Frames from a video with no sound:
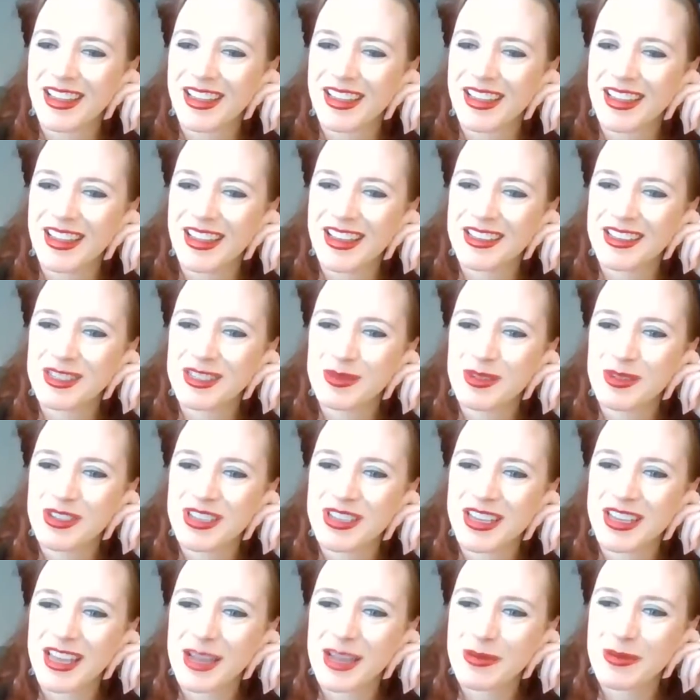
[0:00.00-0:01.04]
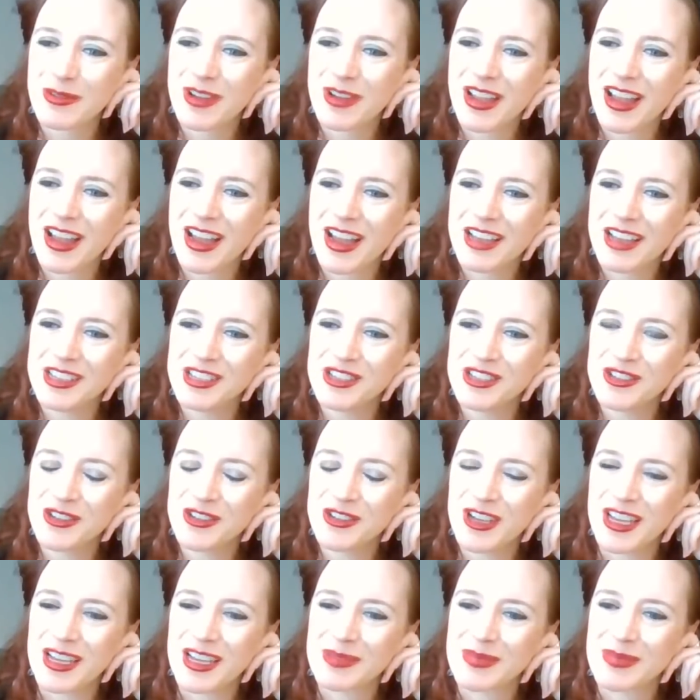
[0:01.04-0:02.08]
Yes, Music Cabaret, I
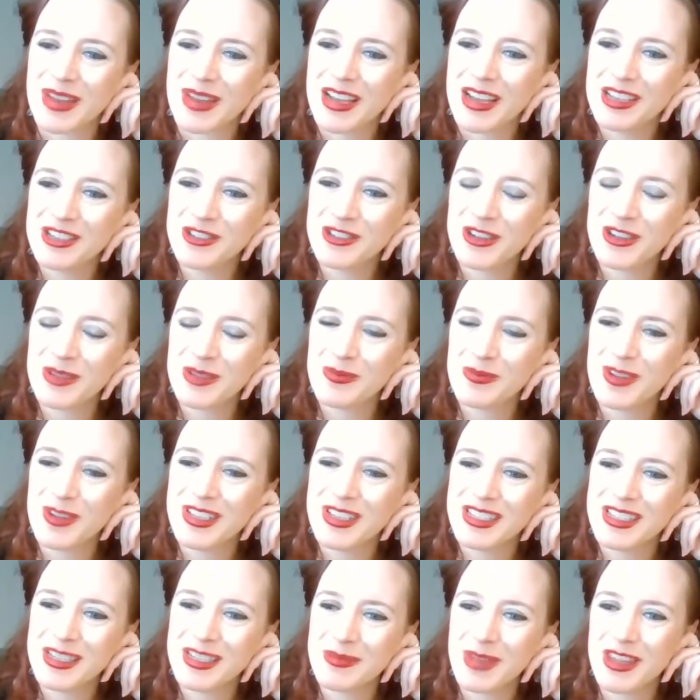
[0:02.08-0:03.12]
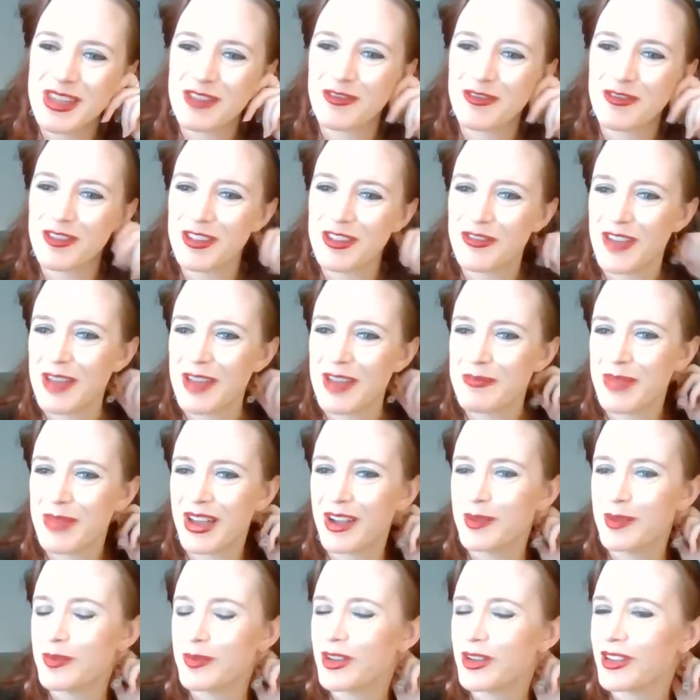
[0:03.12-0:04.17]
stream. I stream once a month for the
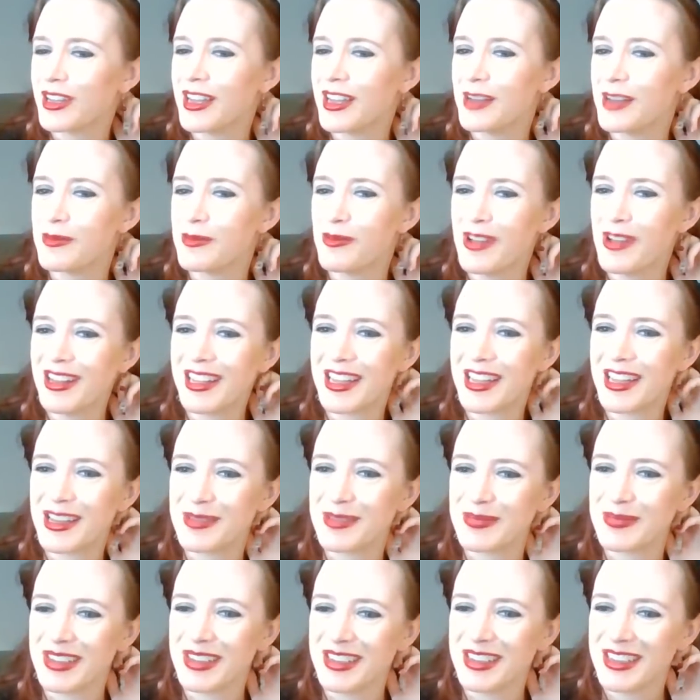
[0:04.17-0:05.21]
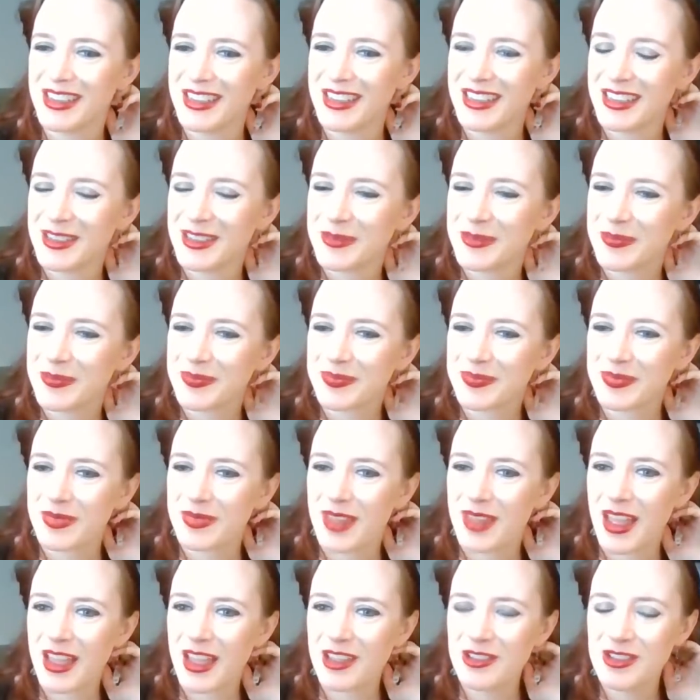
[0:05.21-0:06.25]
Vampire Book Club. Welcome.
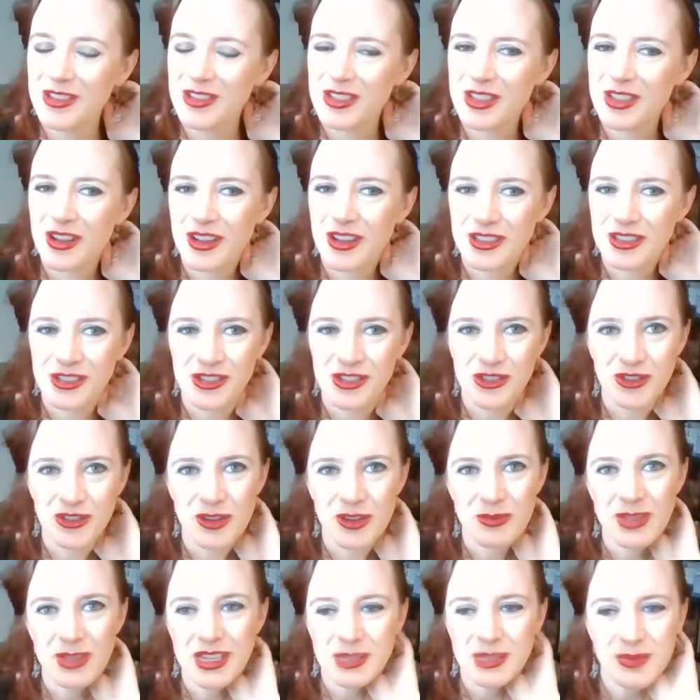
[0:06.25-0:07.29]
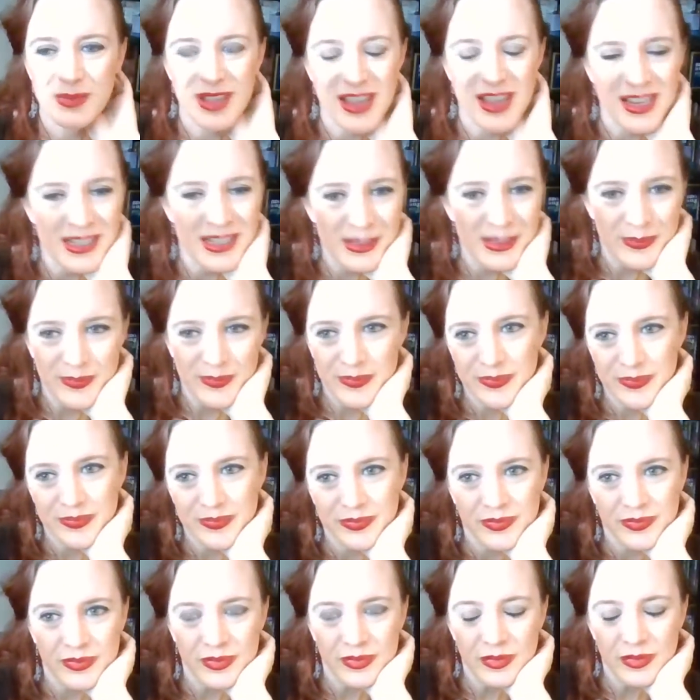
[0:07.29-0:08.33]
I used to also stream Let's Plays
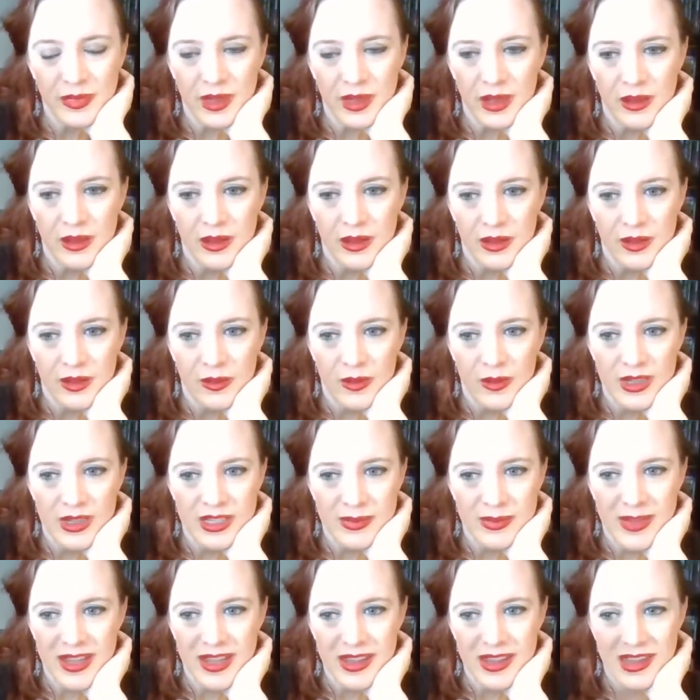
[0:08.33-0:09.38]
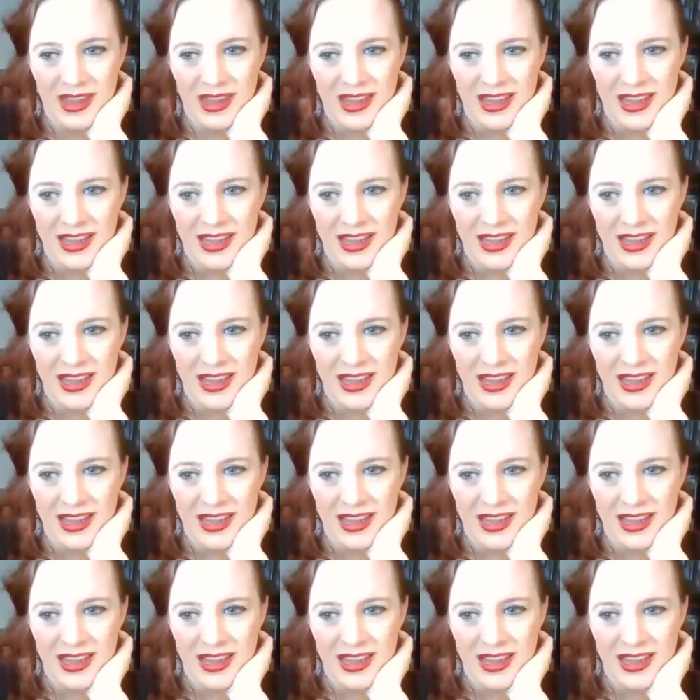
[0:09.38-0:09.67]
once a month.